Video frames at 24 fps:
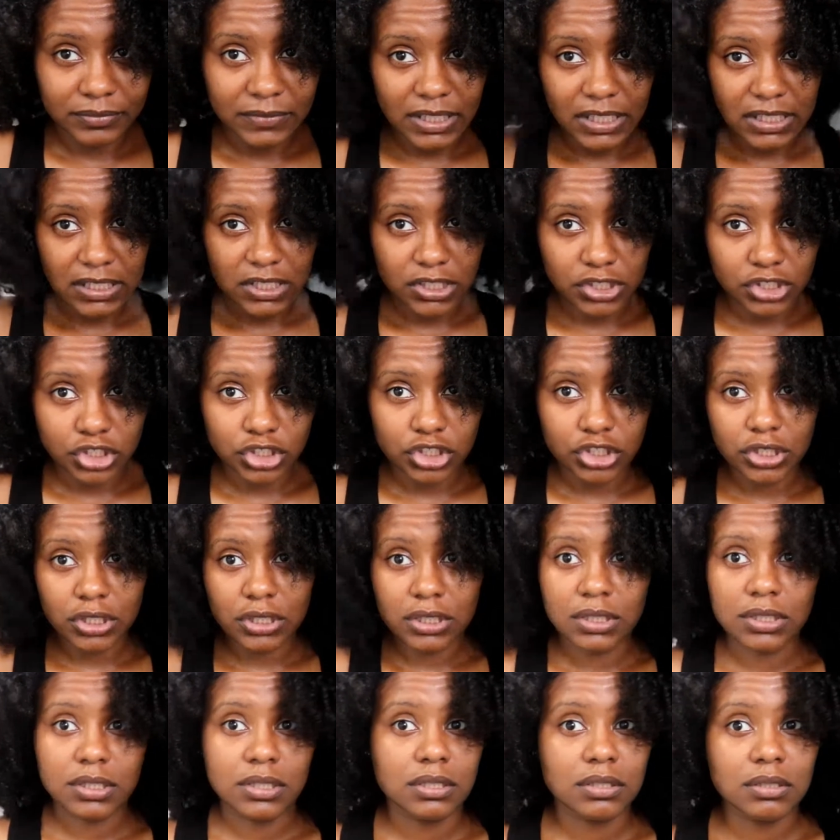This is
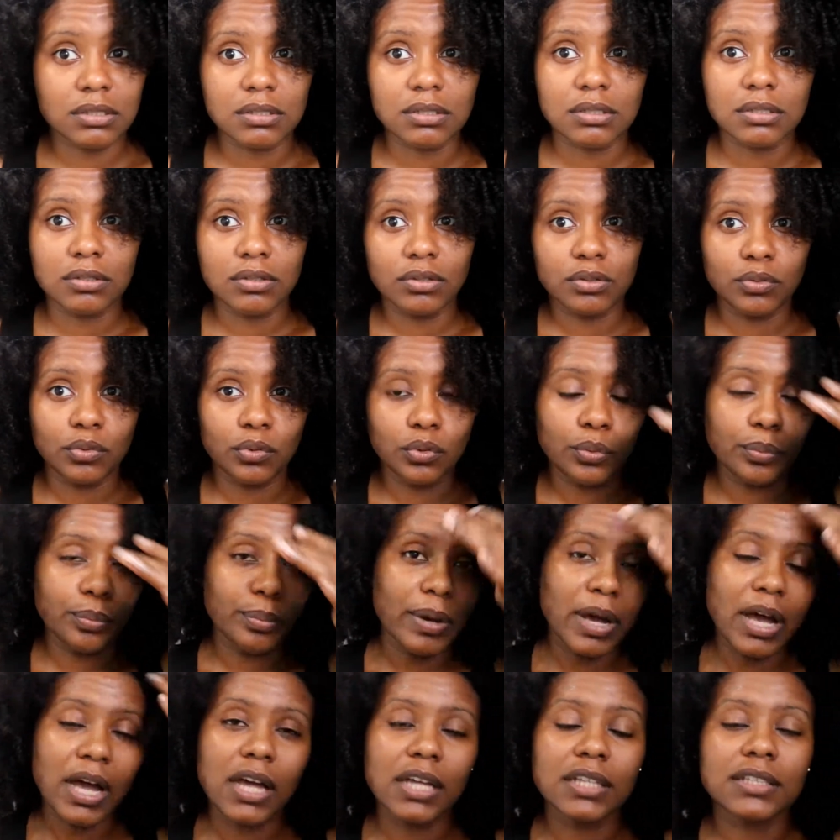just
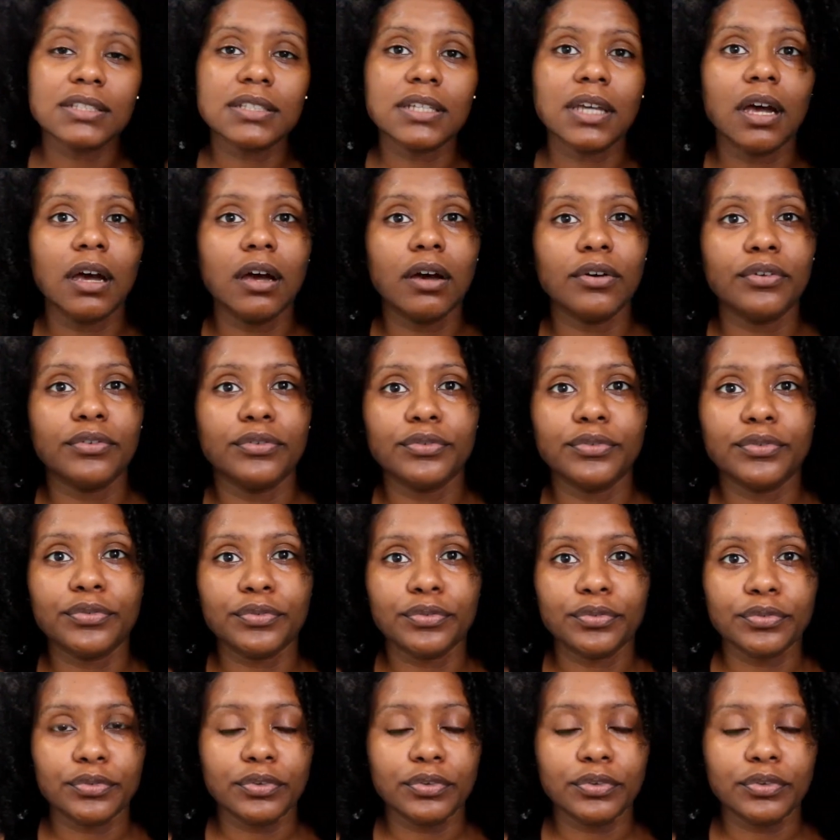part of